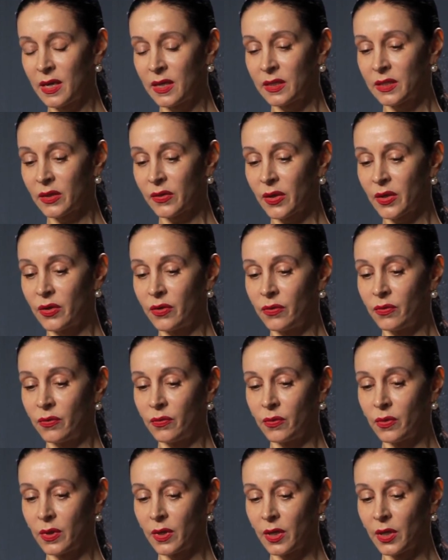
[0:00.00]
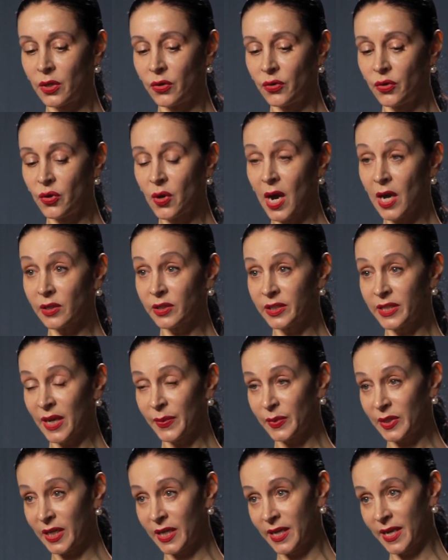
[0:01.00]
so that you you knew how
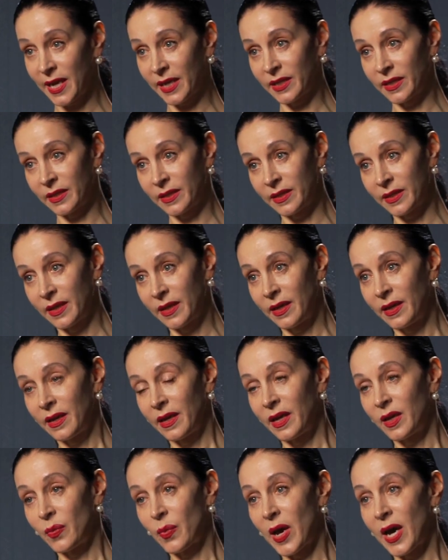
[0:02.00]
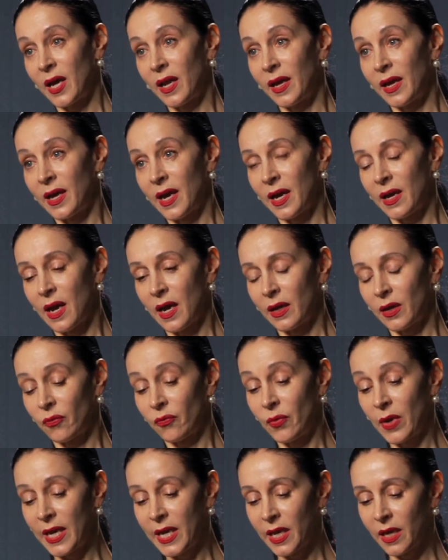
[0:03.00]
steps connected in ballet. I, I,
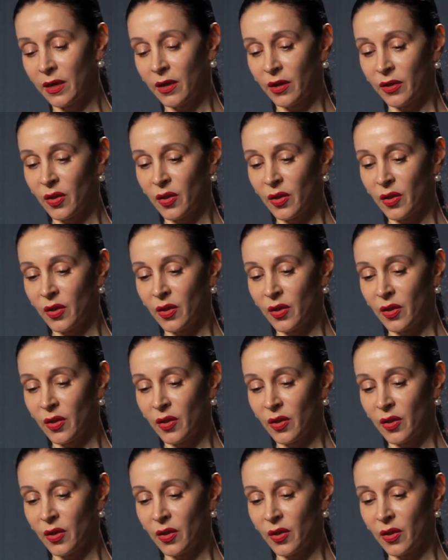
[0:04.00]
reading it